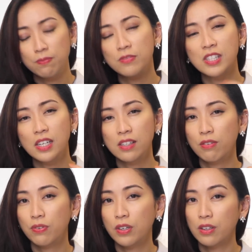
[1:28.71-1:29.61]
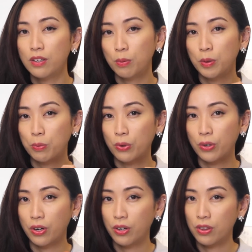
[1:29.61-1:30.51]
skin did feel a little bit
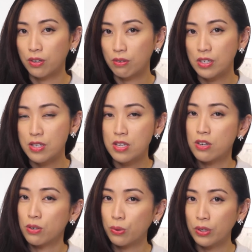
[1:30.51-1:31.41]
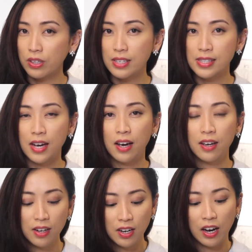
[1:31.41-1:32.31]
more on the greasier, oily
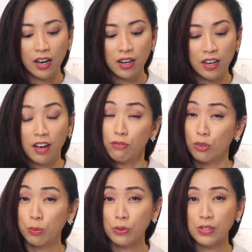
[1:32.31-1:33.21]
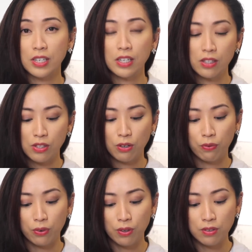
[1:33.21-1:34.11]
side. I have normal skin, so
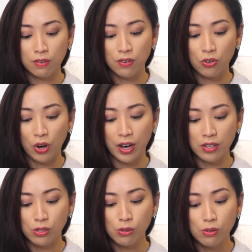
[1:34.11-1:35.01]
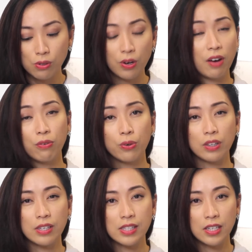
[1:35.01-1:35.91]
for those of you guys who do have
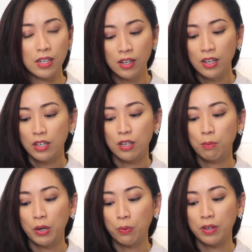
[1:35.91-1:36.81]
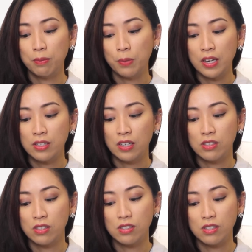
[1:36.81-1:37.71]
oily skin, you might want to pay
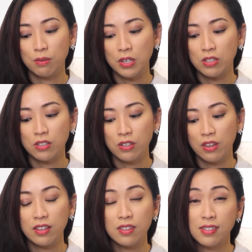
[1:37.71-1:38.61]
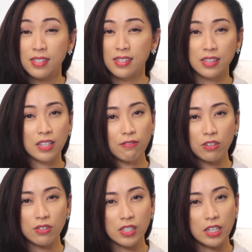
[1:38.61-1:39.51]
attention to make sure that this doesn't leave
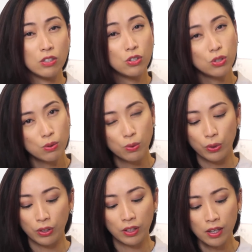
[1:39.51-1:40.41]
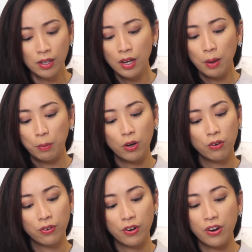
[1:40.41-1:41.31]
your skin too oily. But
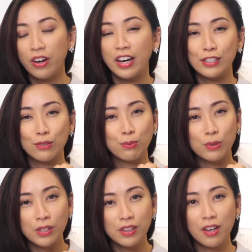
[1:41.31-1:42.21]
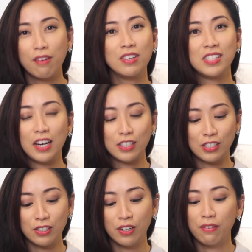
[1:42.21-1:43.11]
overall, I just really love the
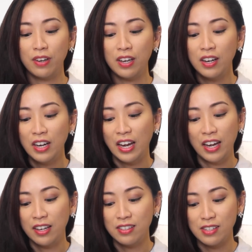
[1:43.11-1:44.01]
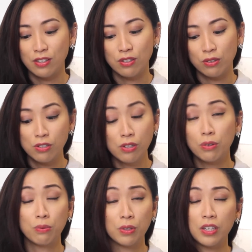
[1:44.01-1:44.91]
texture of it, and it does do
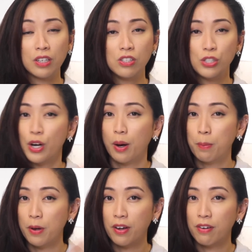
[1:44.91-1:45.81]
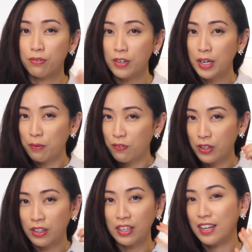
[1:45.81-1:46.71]
a really good job of
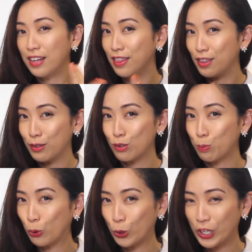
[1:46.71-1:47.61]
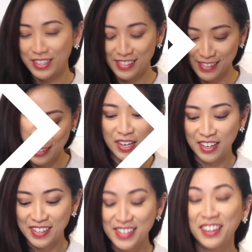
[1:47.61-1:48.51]
filling in those pores.
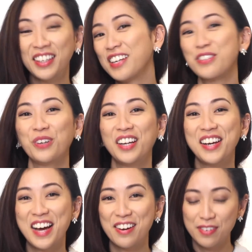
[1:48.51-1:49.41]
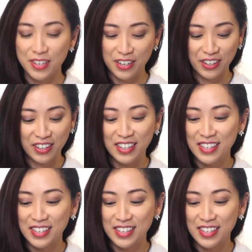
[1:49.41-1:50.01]
So the next one I have here